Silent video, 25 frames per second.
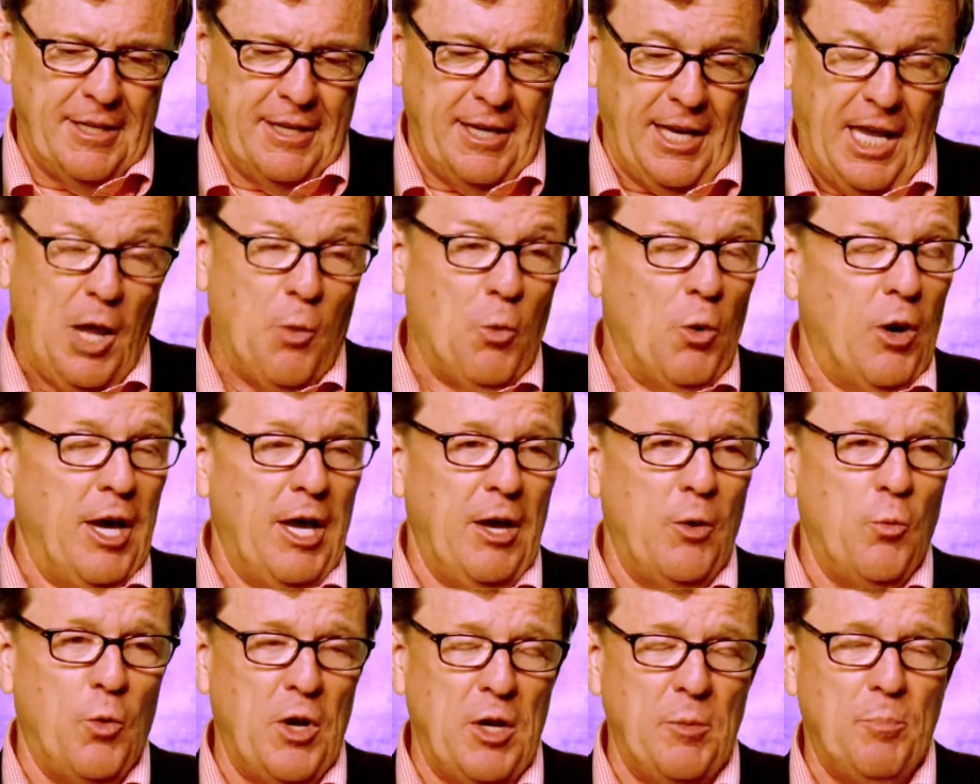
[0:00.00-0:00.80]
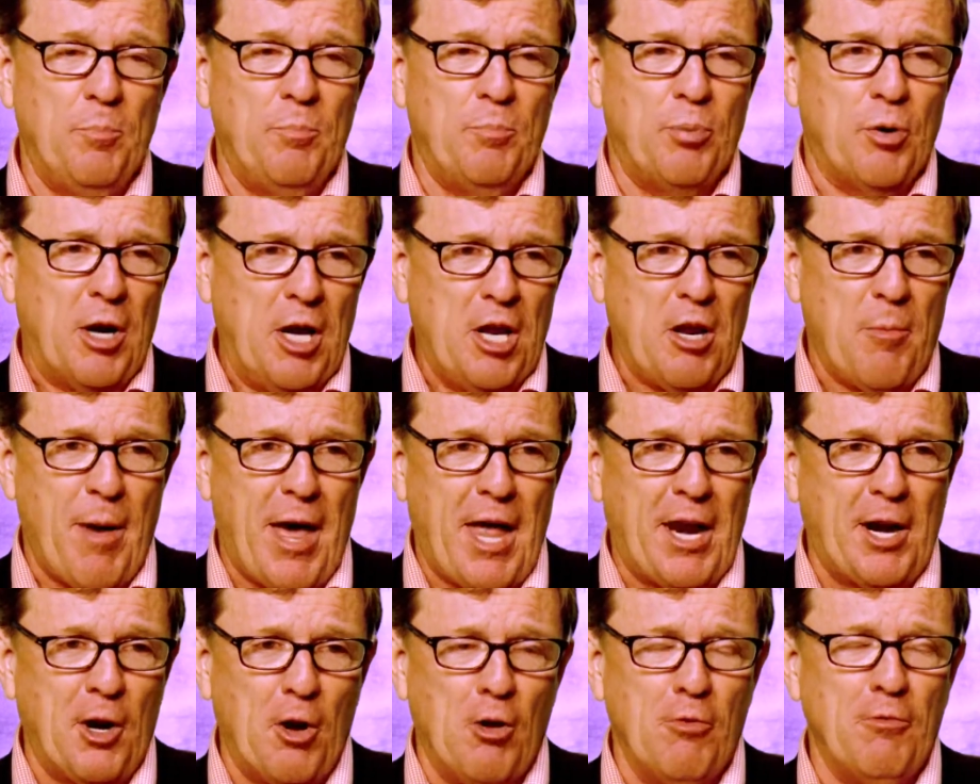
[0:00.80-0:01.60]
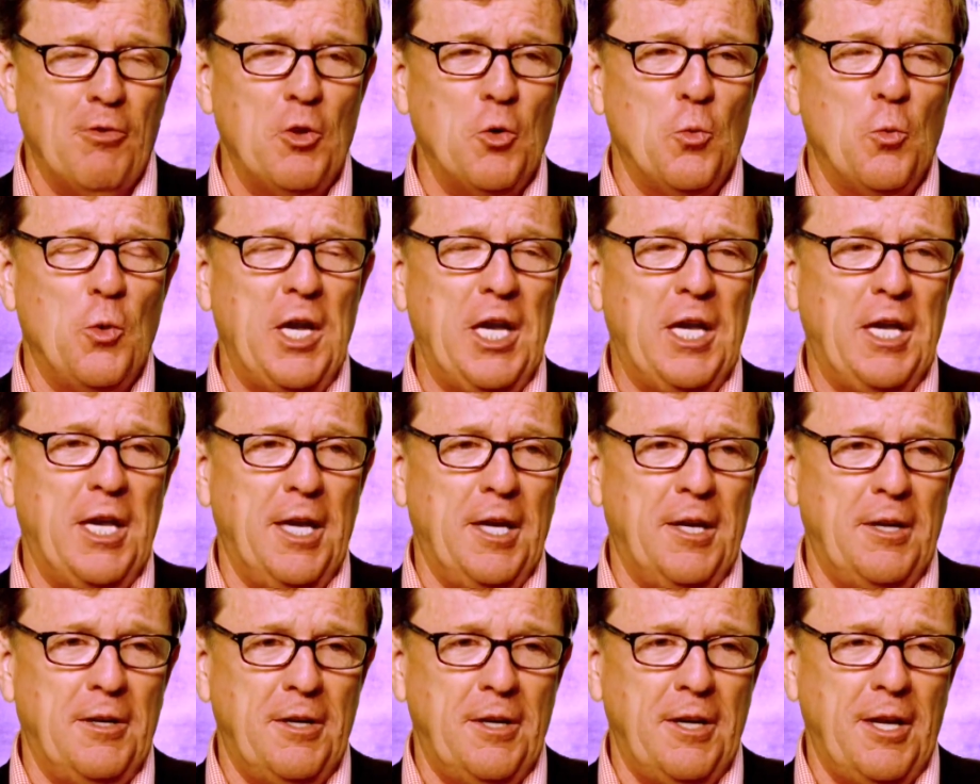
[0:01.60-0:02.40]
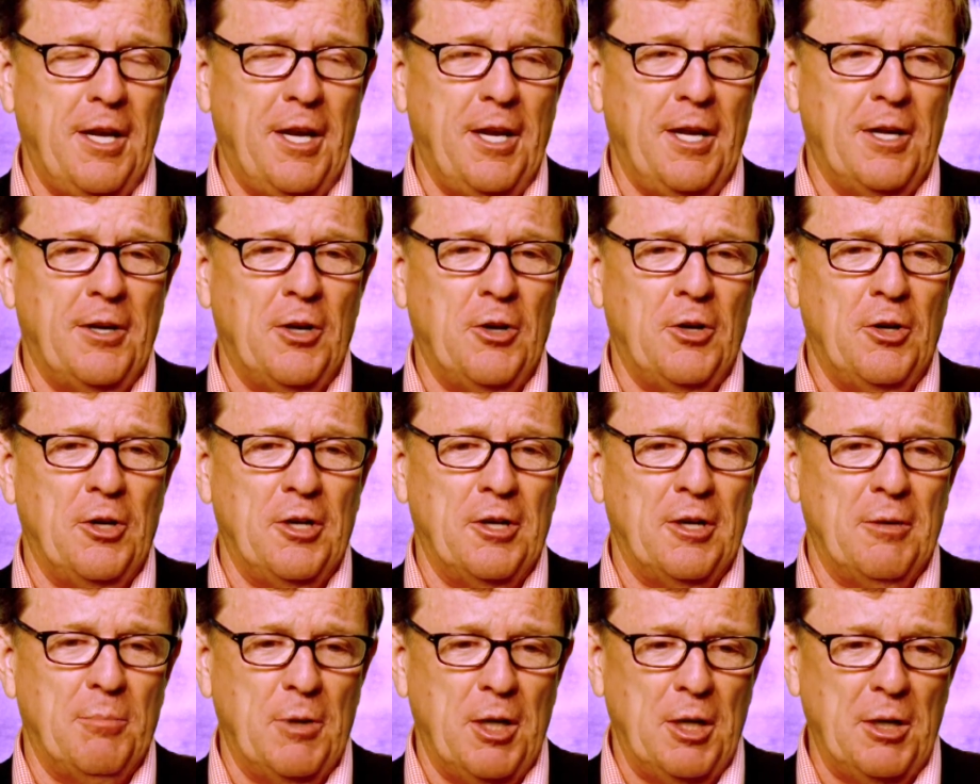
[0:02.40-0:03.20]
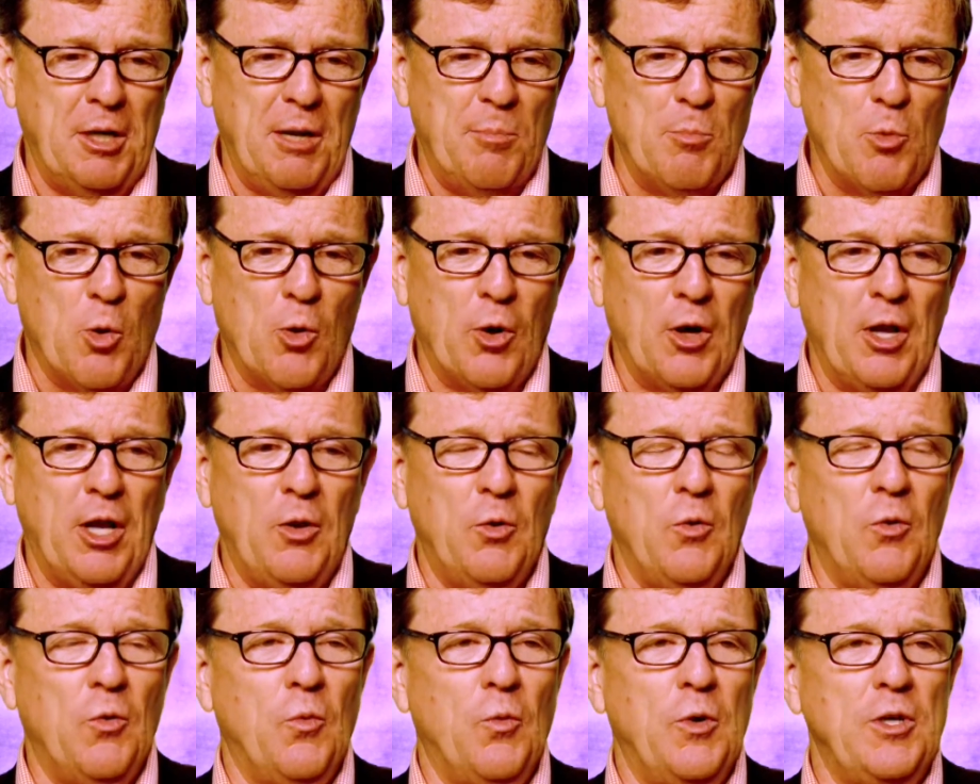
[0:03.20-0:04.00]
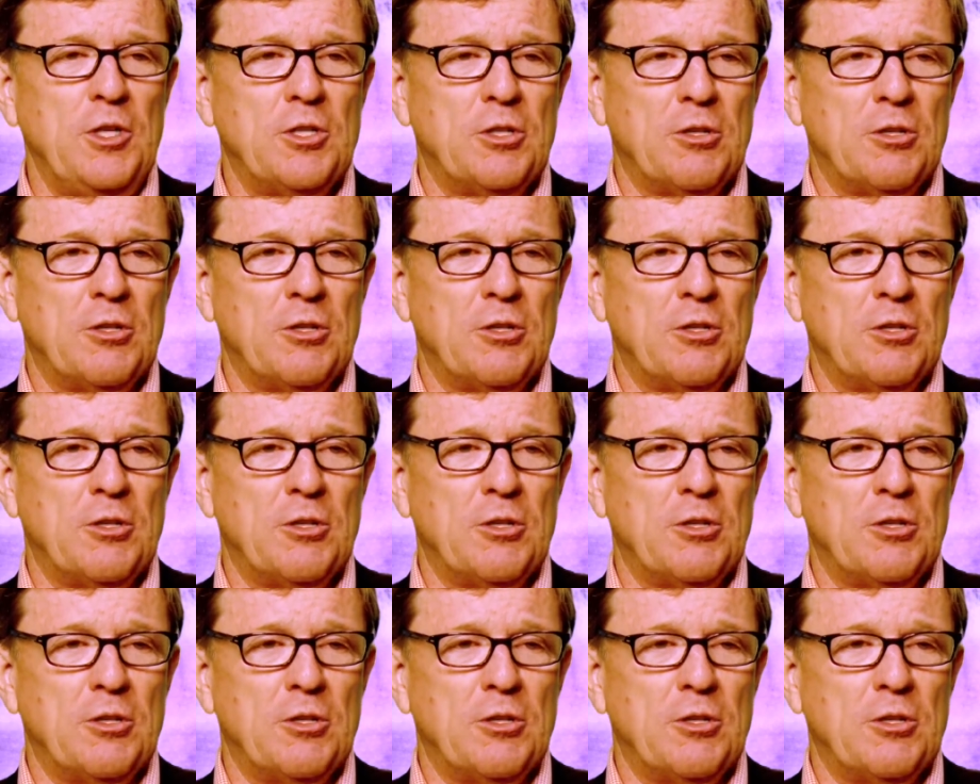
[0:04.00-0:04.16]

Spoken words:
anyway, we prayed about it over the weekend, and on a Monday morning, we